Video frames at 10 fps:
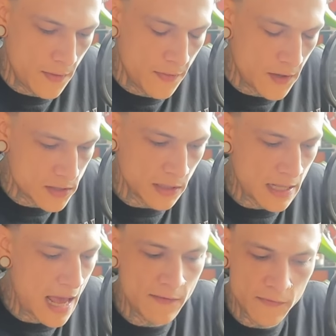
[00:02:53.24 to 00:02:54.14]
There's a
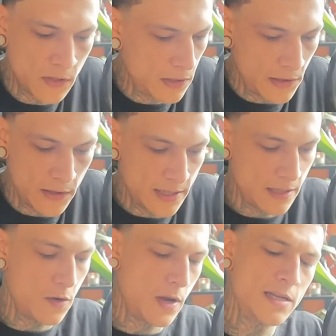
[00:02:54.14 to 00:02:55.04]
lot of
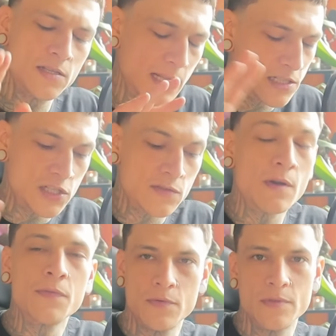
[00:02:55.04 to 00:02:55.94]
clarity. Okay, so let's just
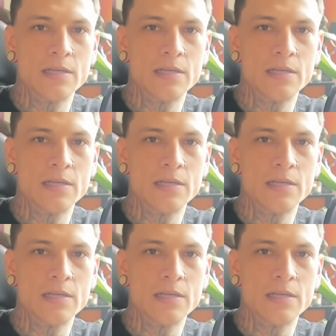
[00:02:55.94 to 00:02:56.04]
run through